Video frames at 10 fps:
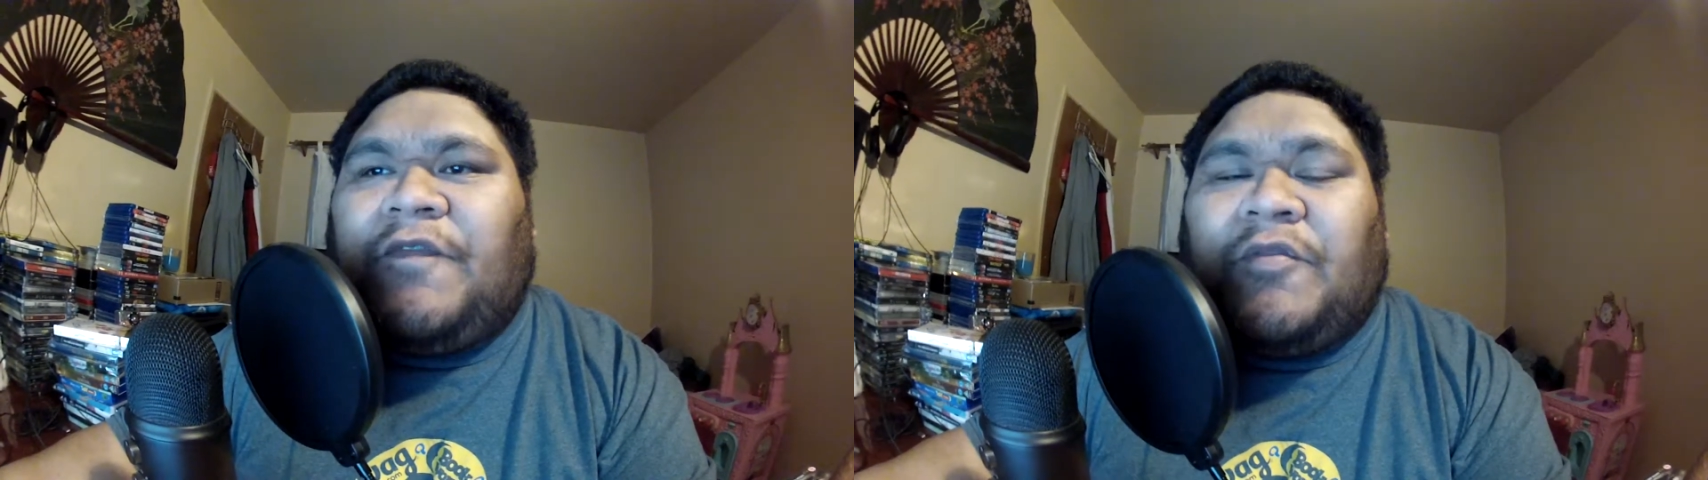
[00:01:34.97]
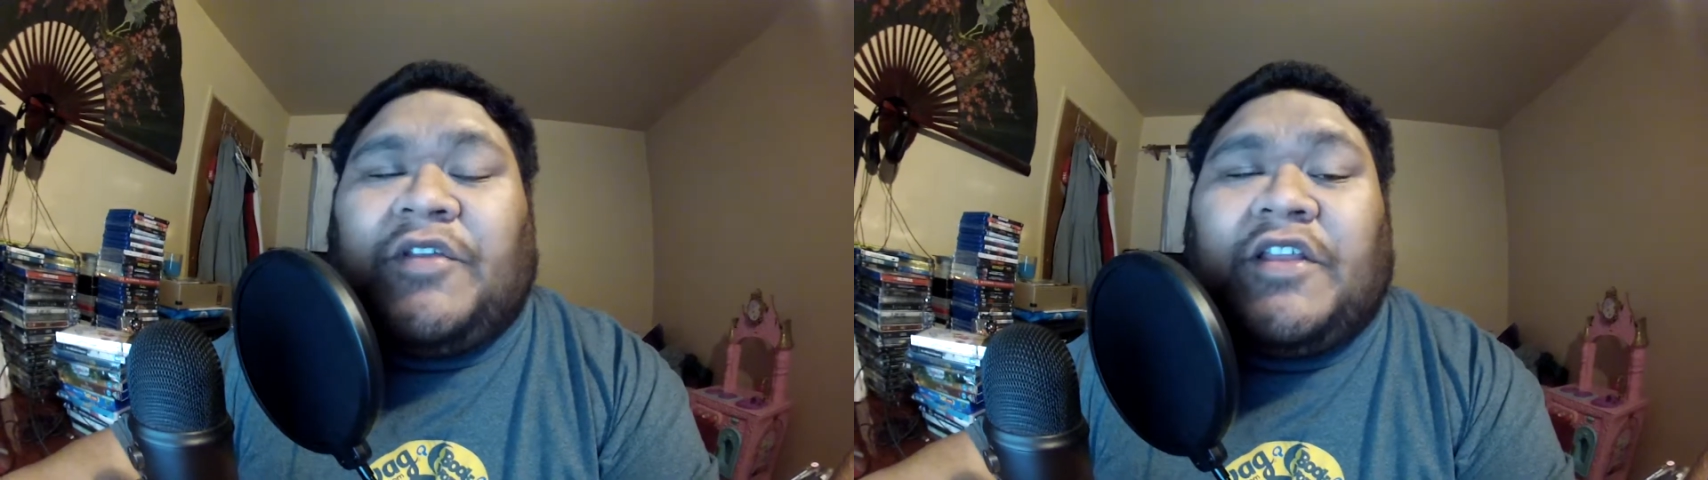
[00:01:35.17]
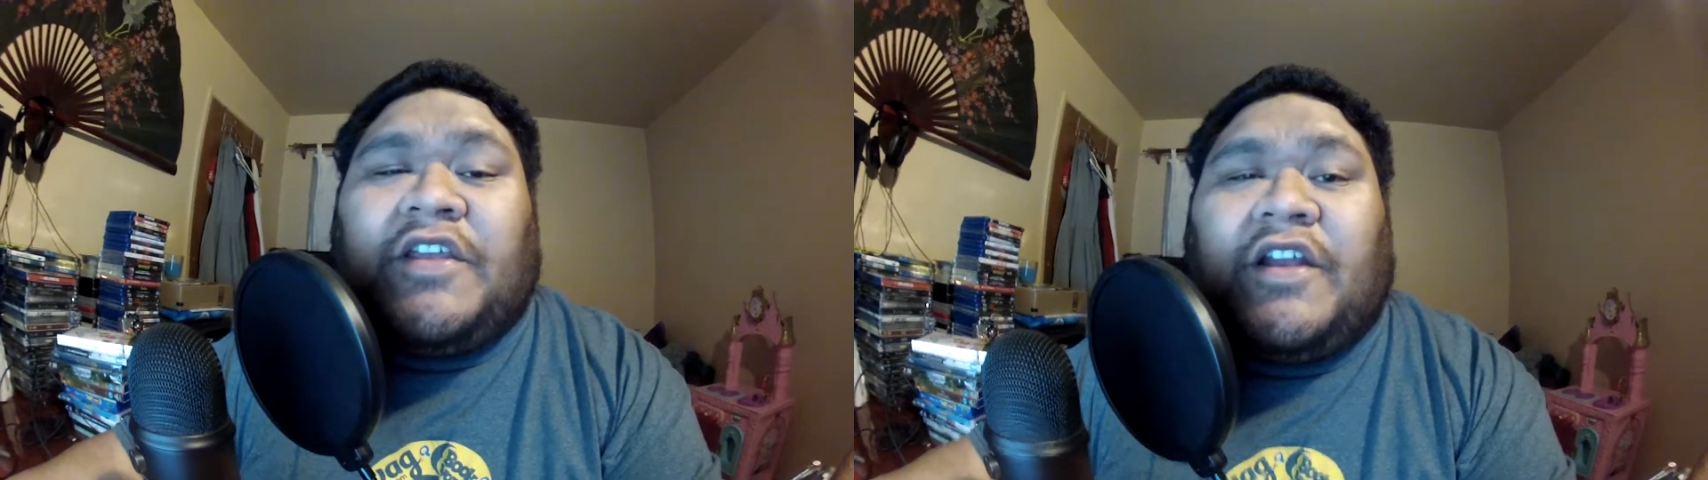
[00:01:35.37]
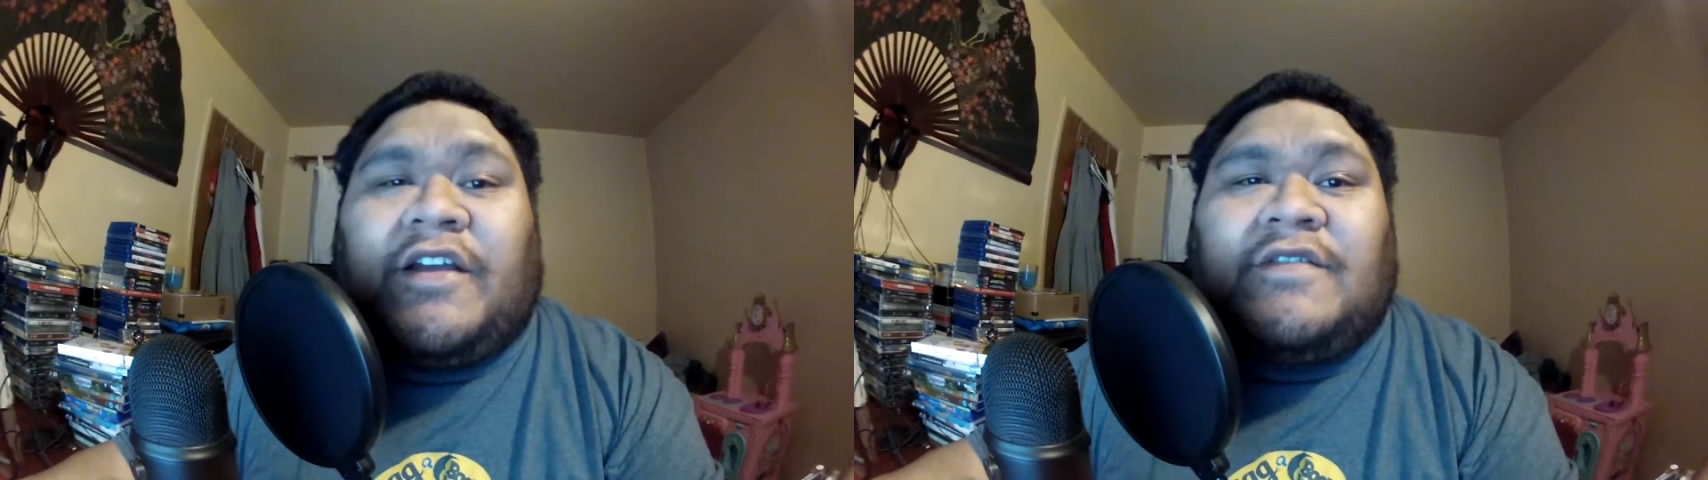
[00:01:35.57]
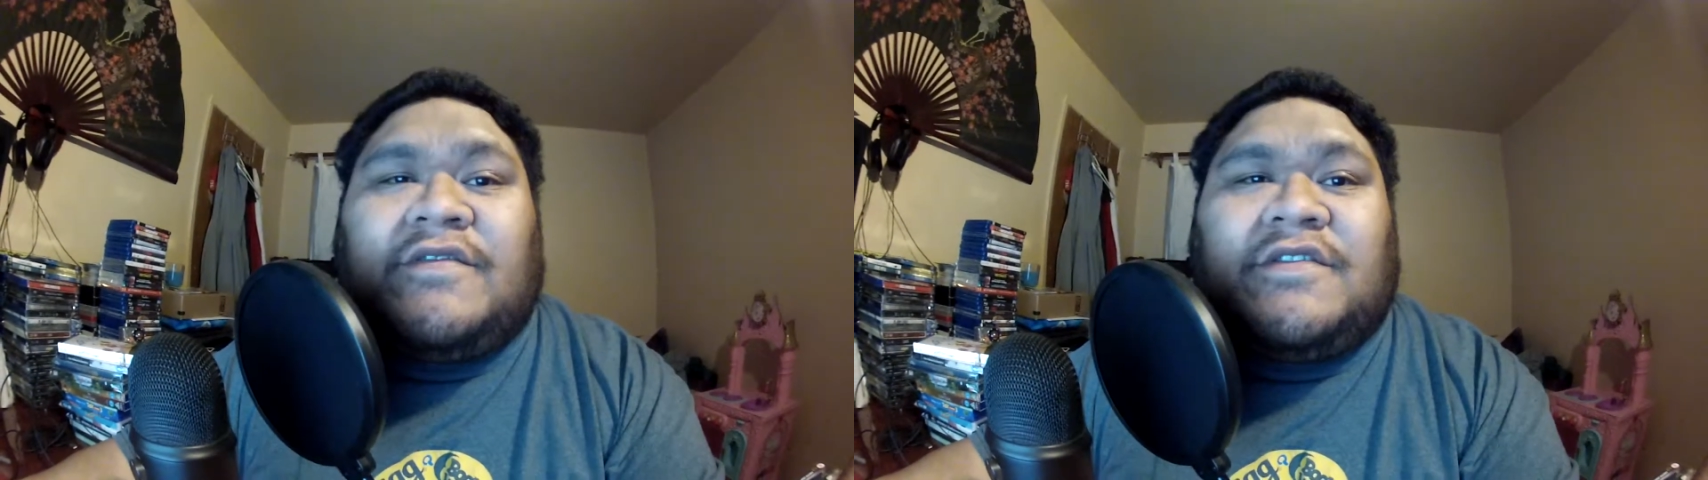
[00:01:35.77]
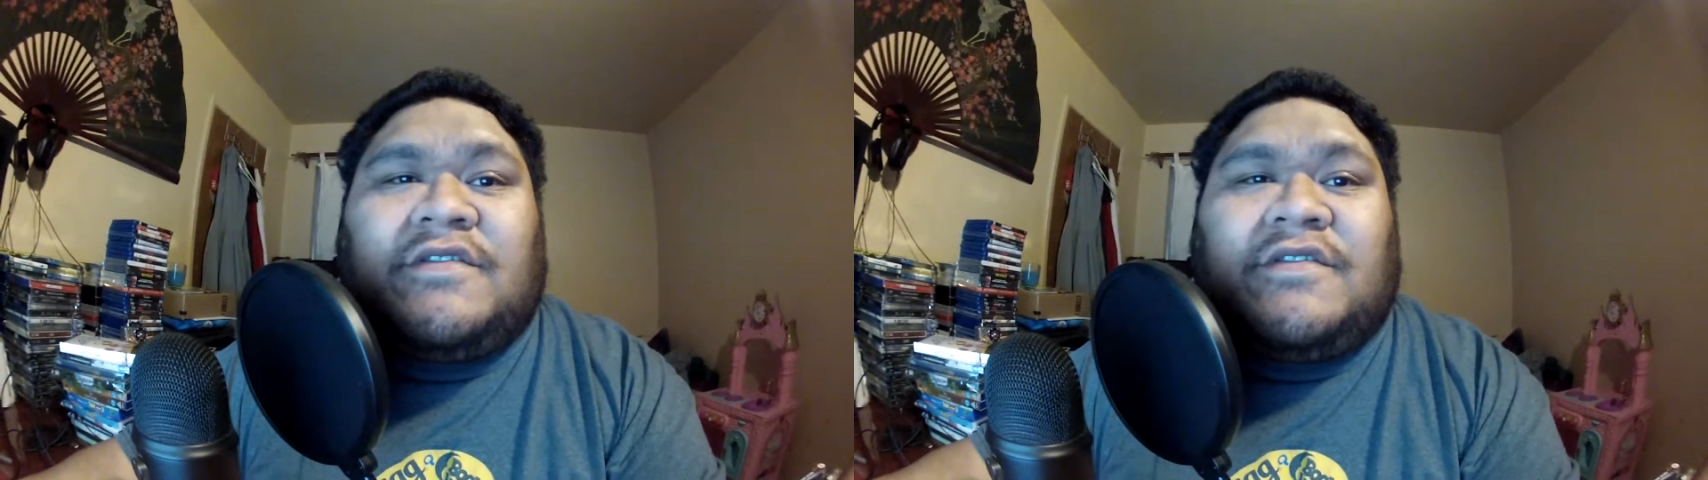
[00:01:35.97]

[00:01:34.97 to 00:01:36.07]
for a minute there, I